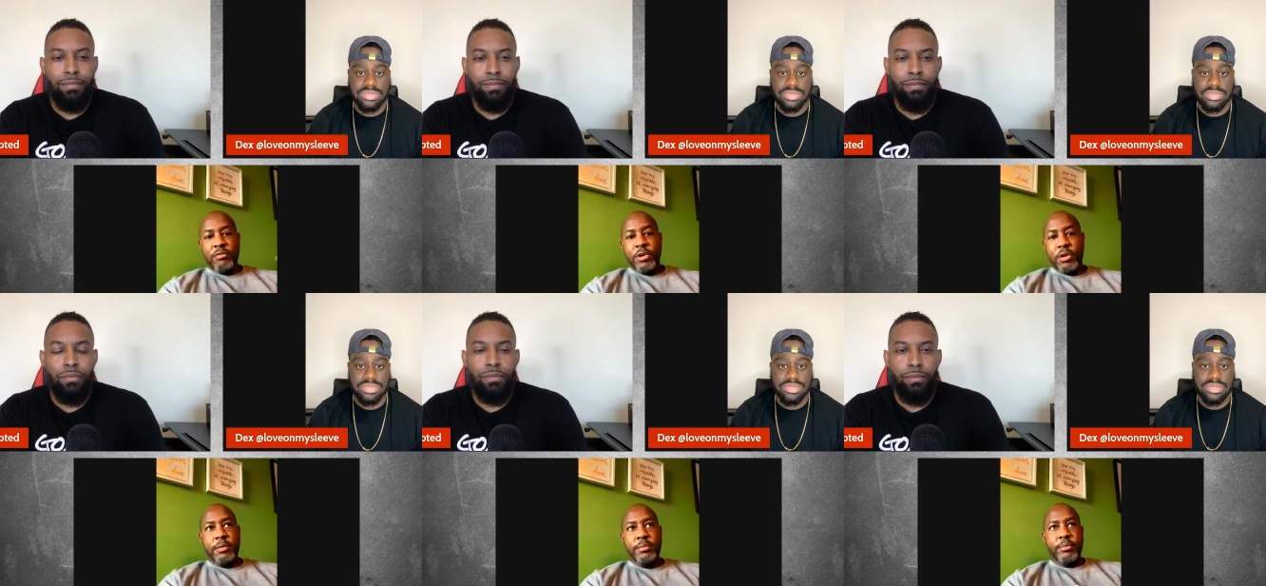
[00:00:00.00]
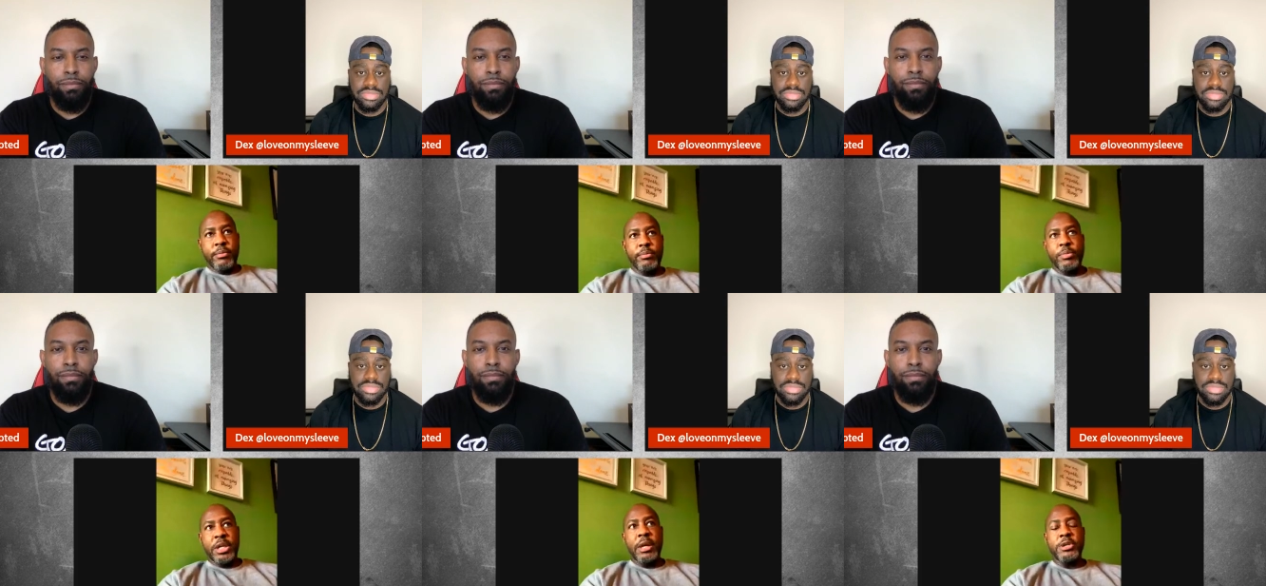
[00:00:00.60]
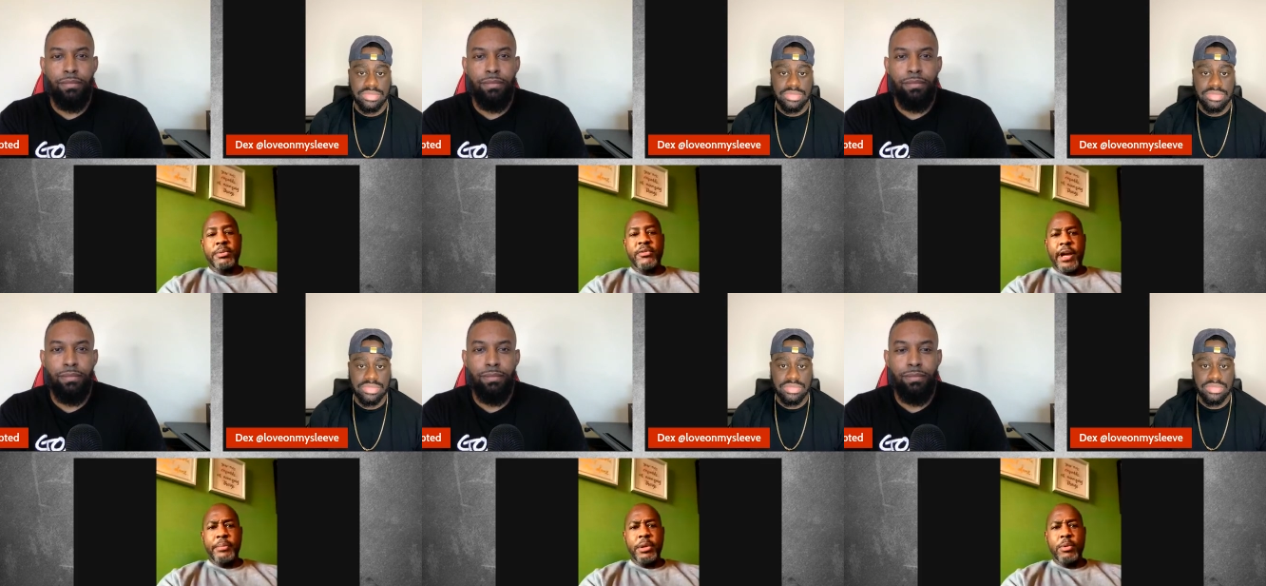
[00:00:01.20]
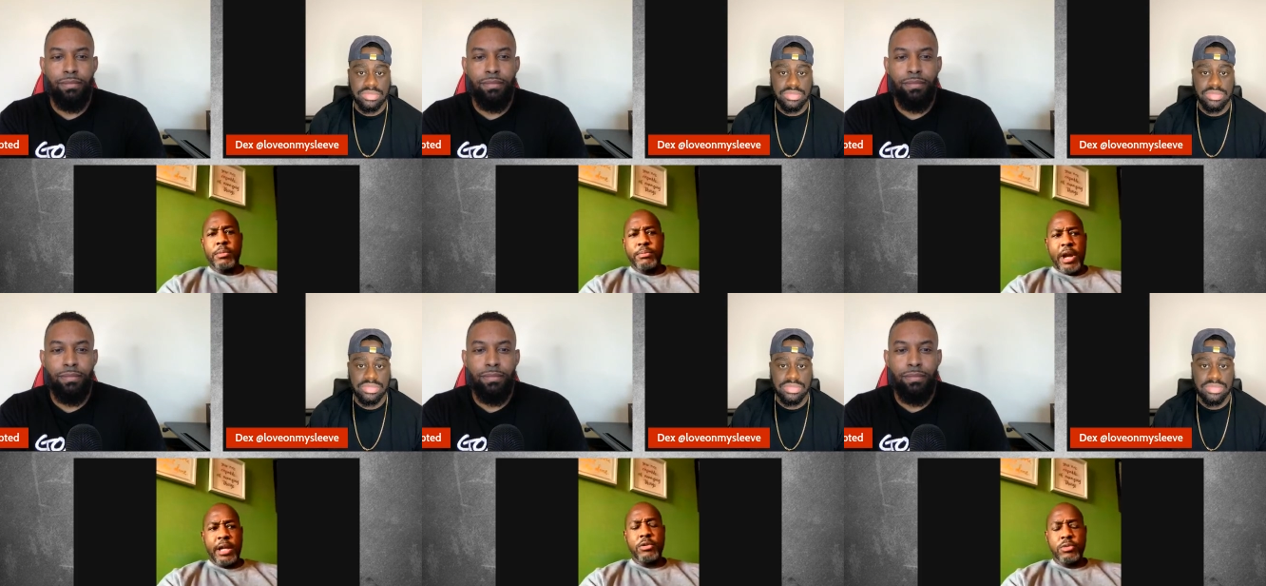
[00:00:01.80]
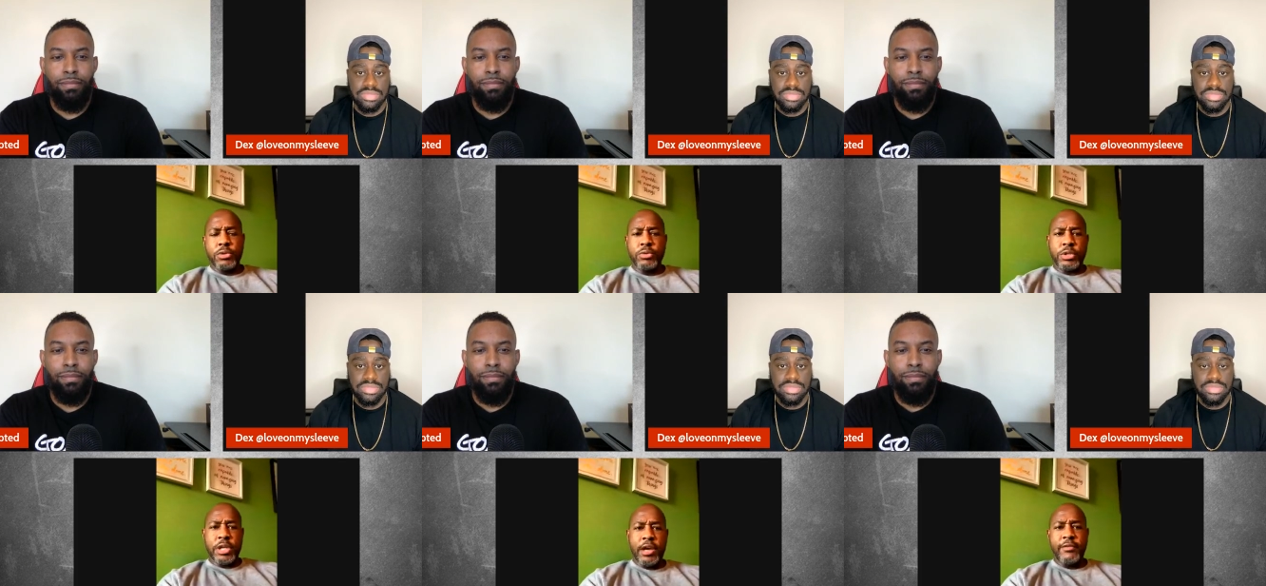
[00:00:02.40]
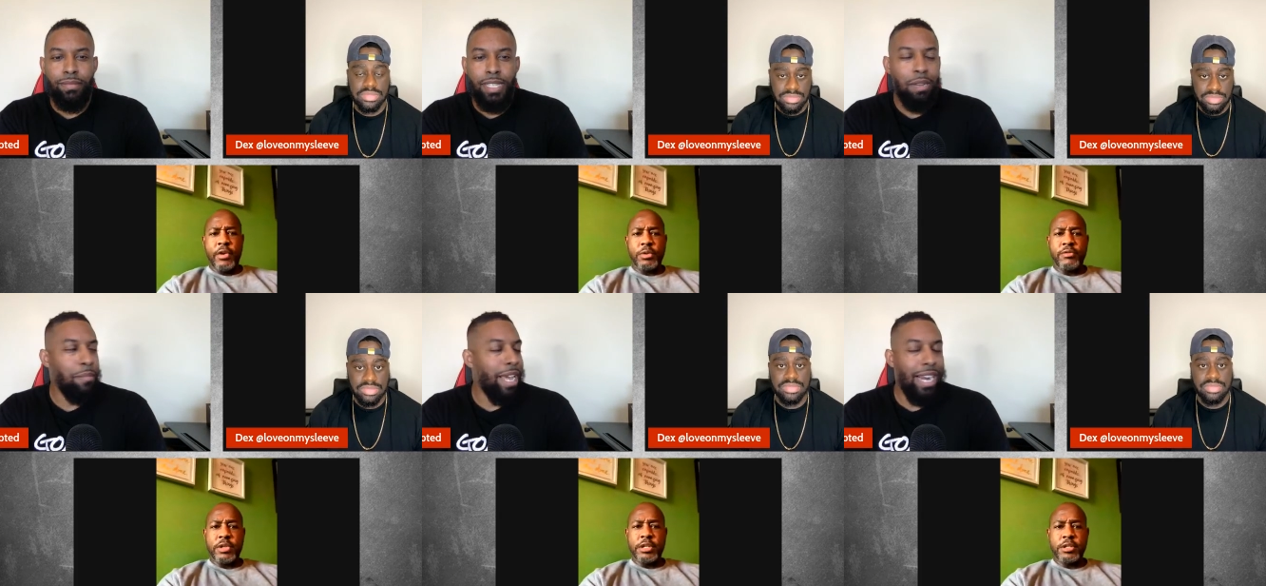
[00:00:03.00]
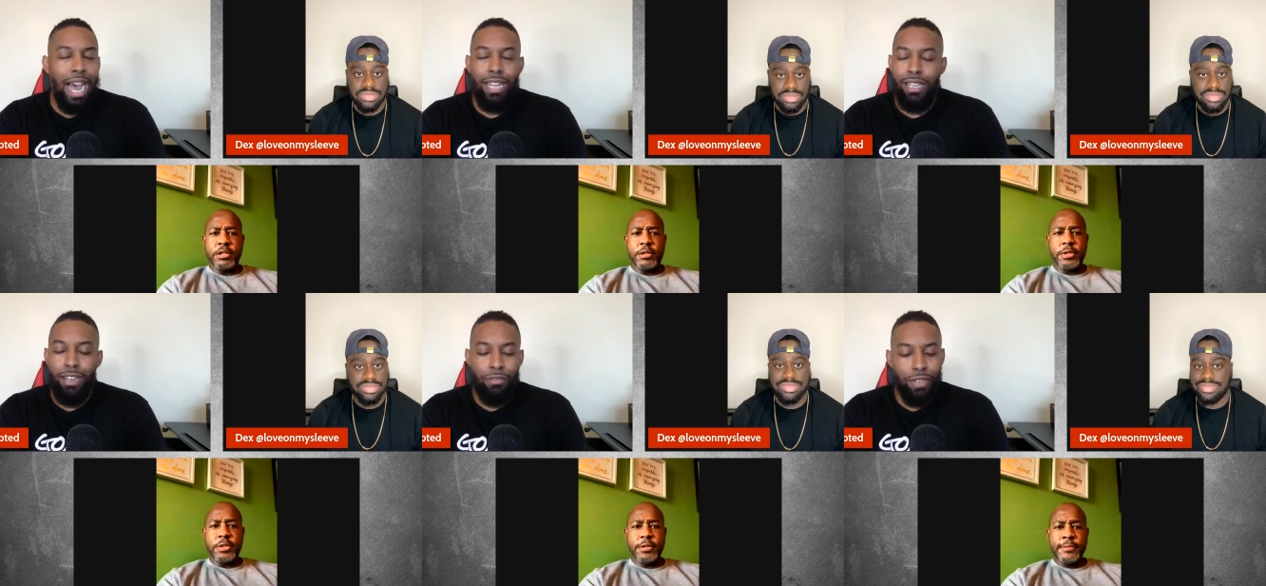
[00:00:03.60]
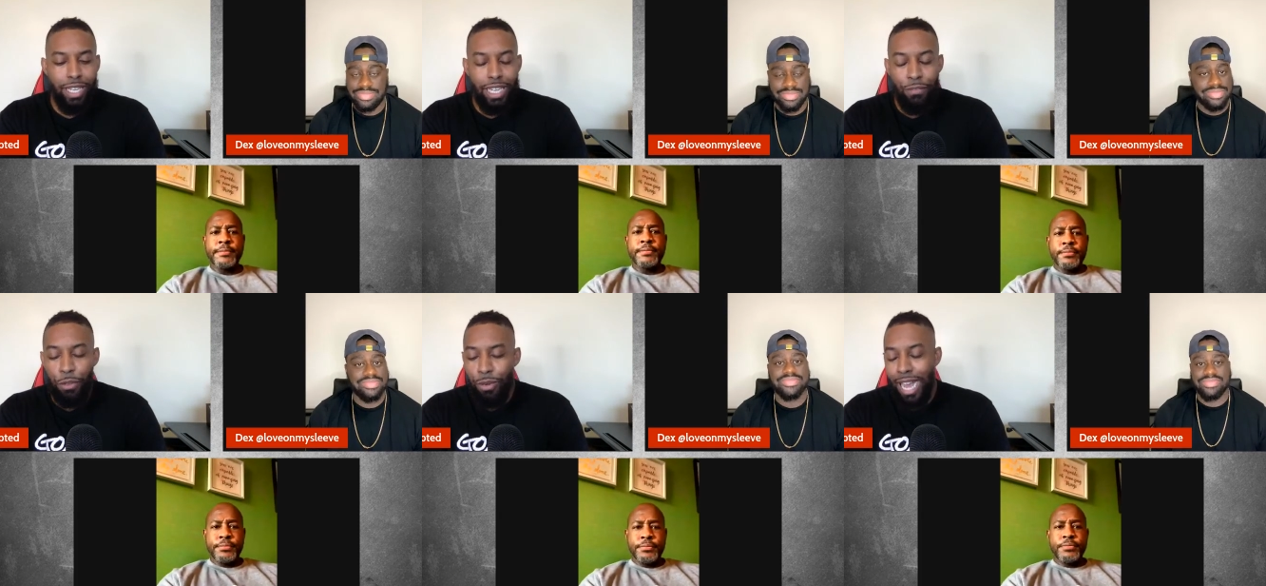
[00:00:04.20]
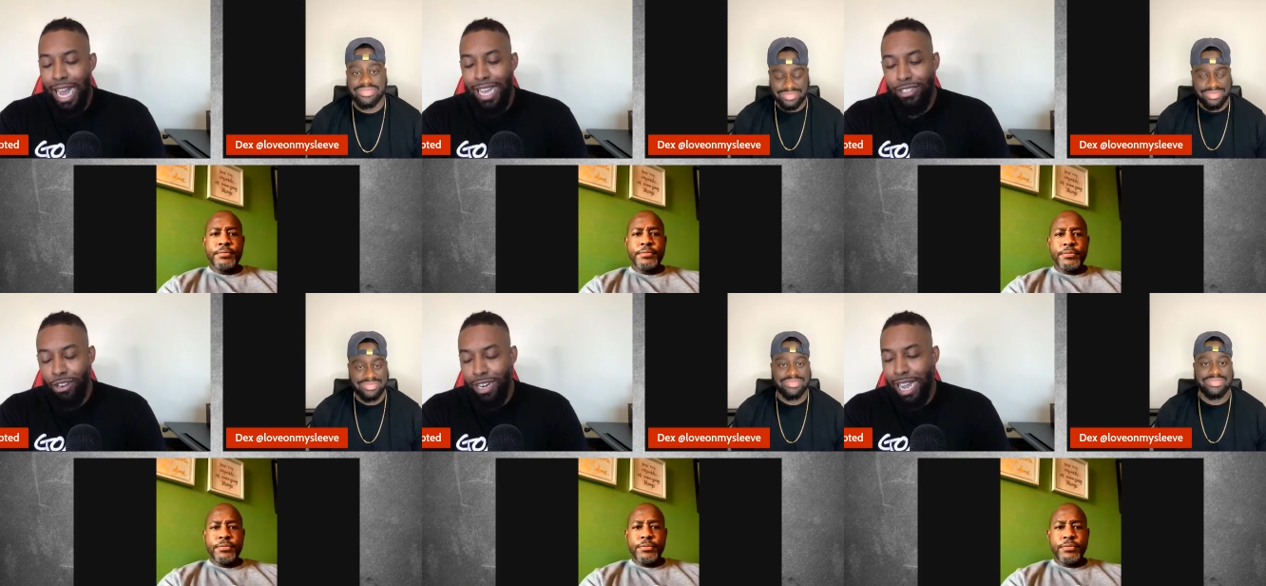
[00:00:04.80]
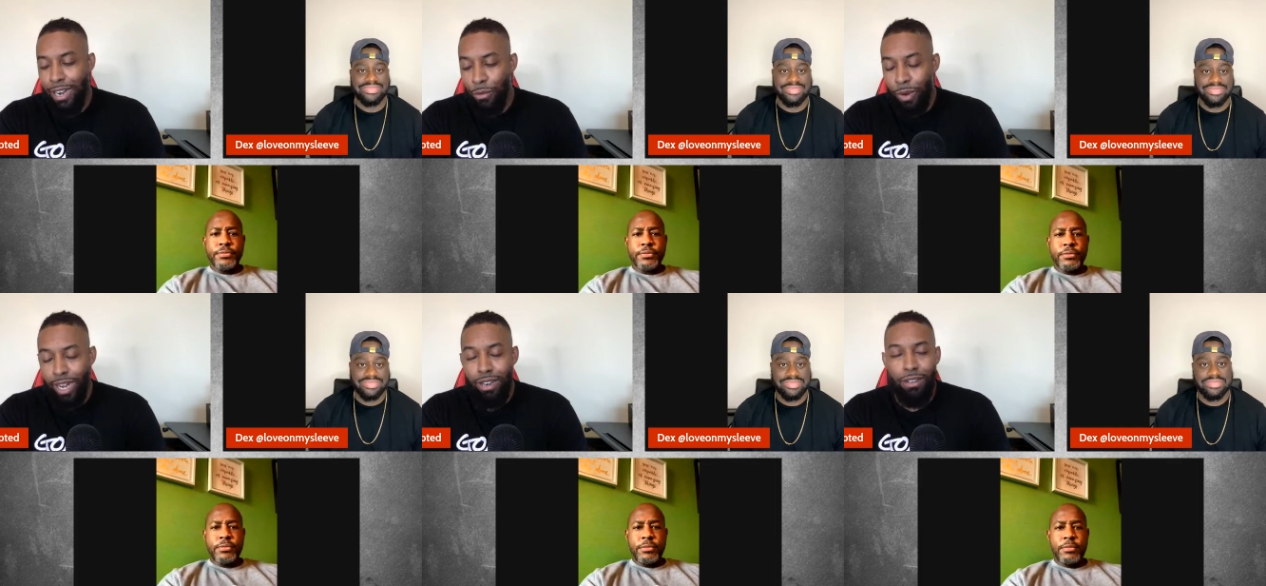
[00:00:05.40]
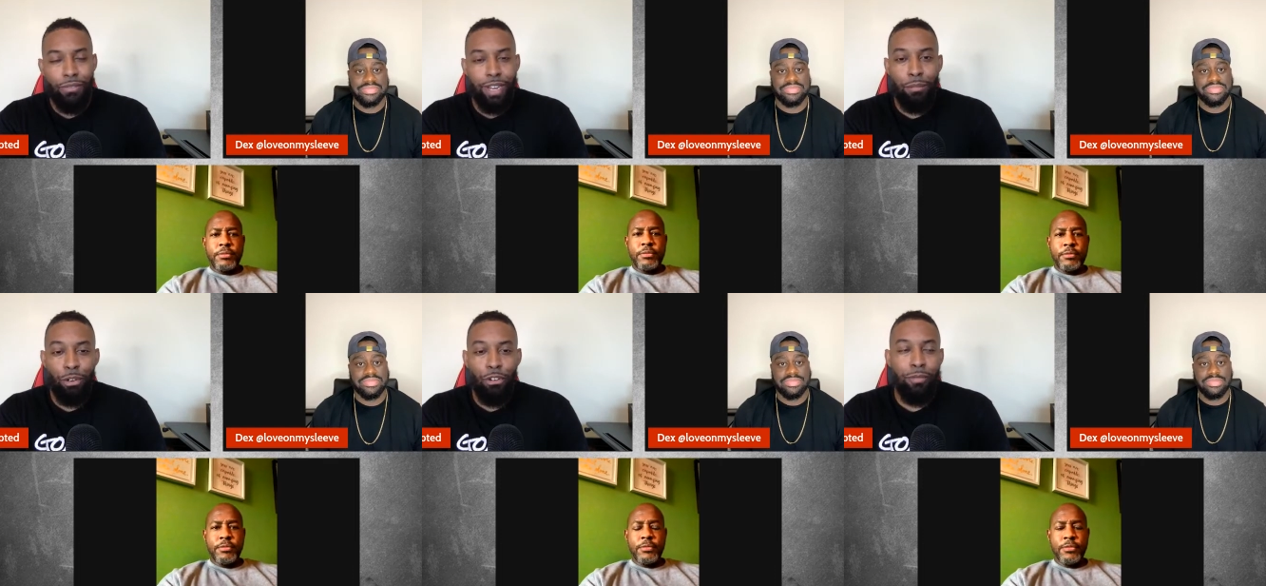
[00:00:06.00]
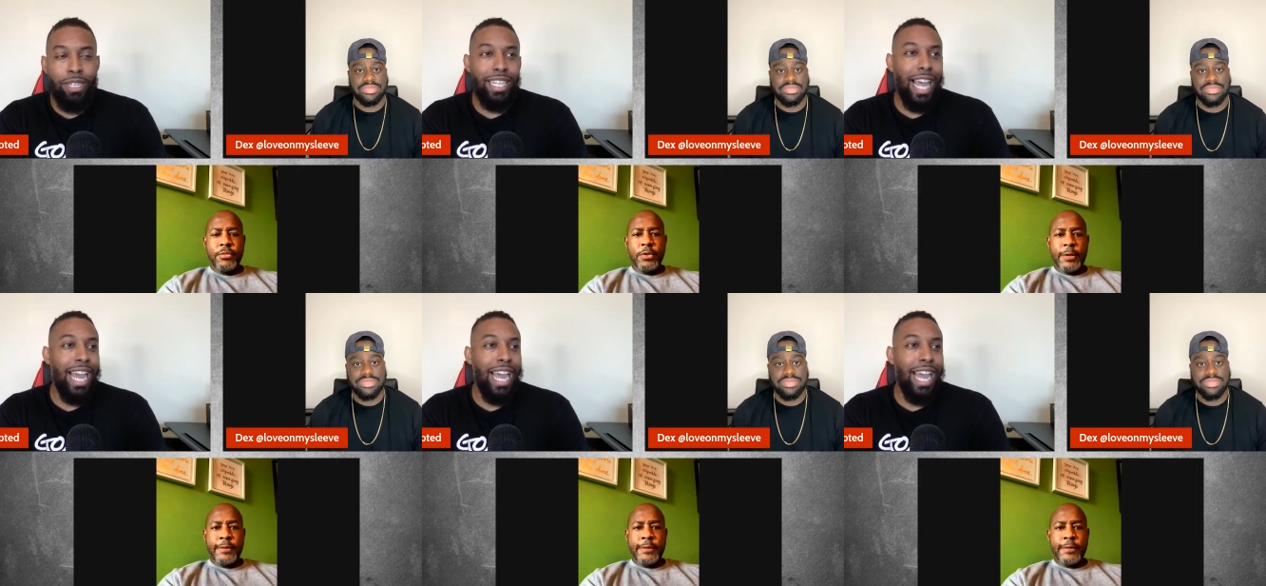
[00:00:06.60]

Speaker 1: and, and being able to provide people practical tools to have healthy relationships.
Speaker 2: Man, I love it. If you guys are not aware of their movement,